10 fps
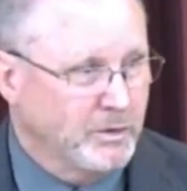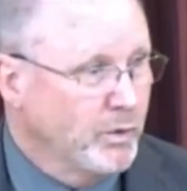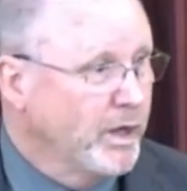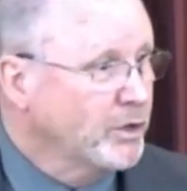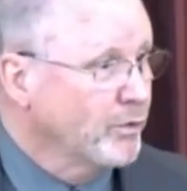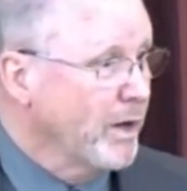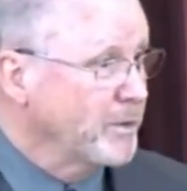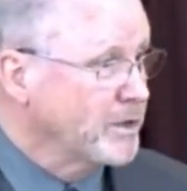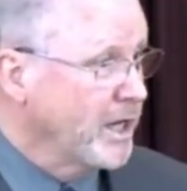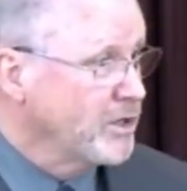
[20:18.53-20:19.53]
You get the
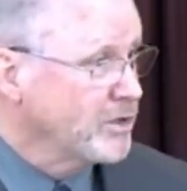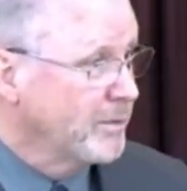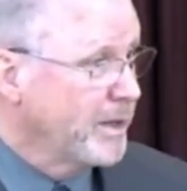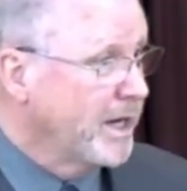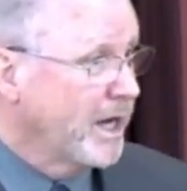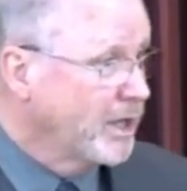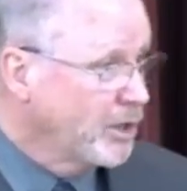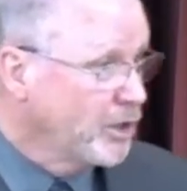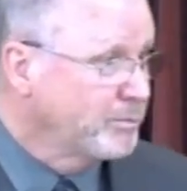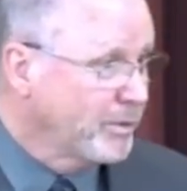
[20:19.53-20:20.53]
reputation of being a
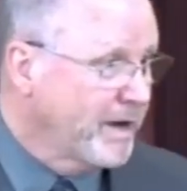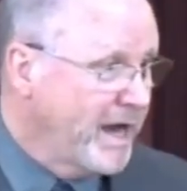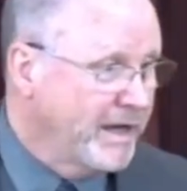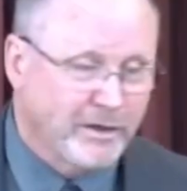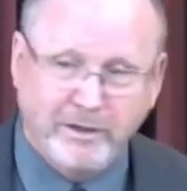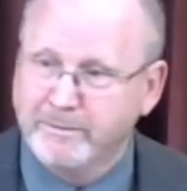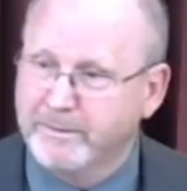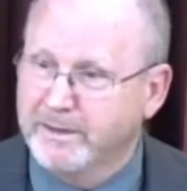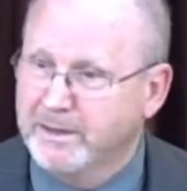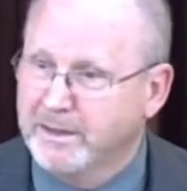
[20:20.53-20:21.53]
good provider
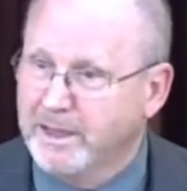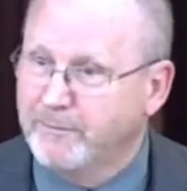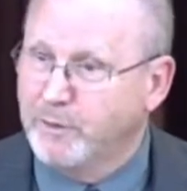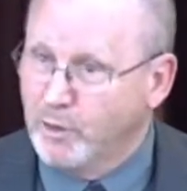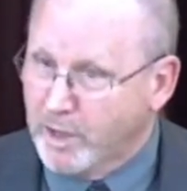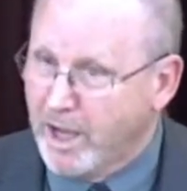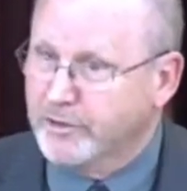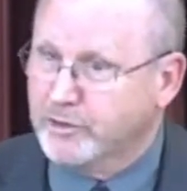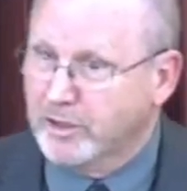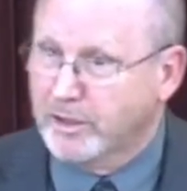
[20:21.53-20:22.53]
if you
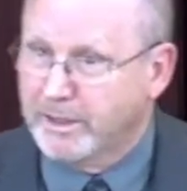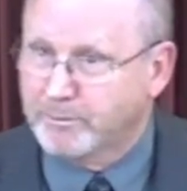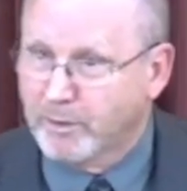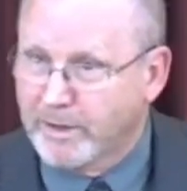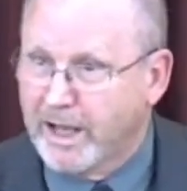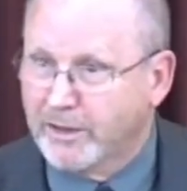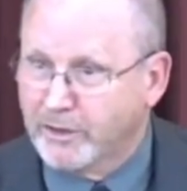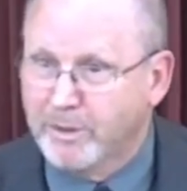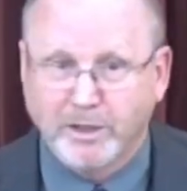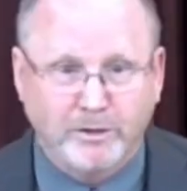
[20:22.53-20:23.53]
constantly provide the
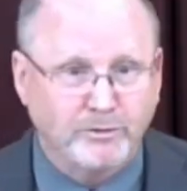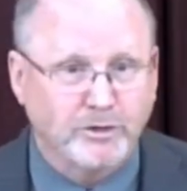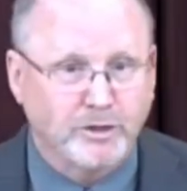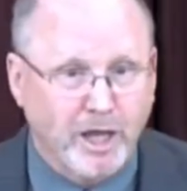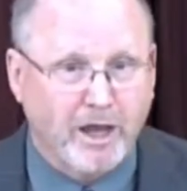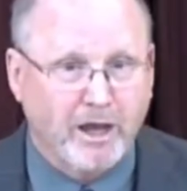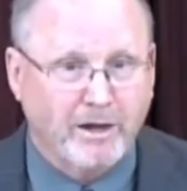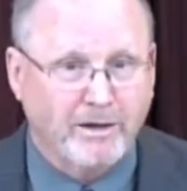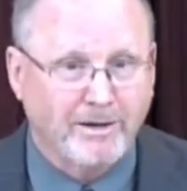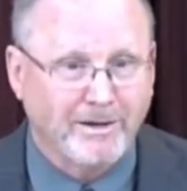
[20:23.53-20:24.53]
meals and
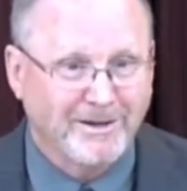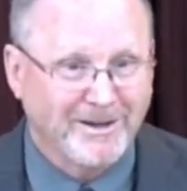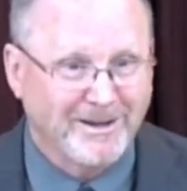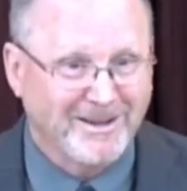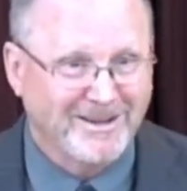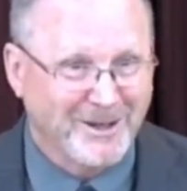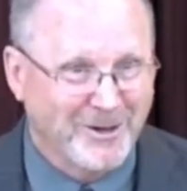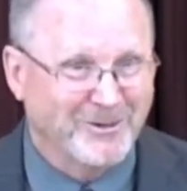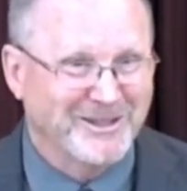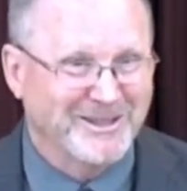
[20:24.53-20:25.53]
care,
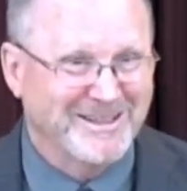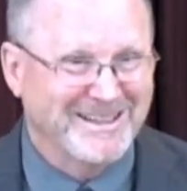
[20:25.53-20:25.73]
don't you?